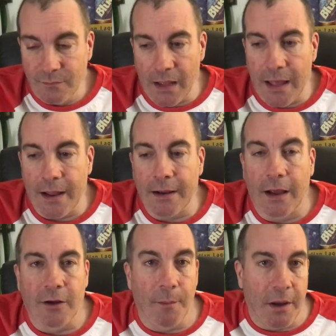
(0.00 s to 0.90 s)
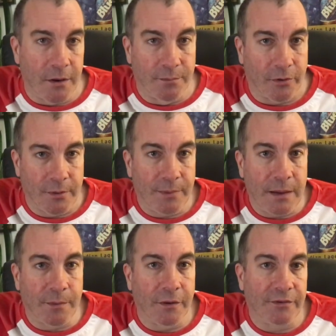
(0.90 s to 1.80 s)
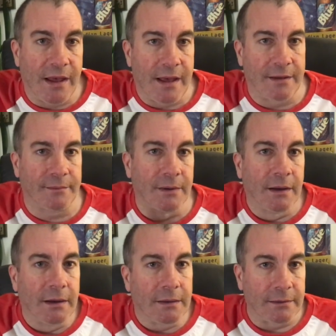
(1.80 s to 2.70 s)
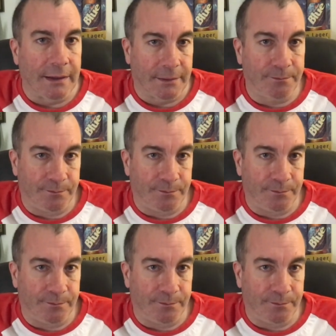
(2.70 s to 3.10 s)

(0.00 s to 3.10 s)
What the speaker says: And I got my unemployment papers, and like.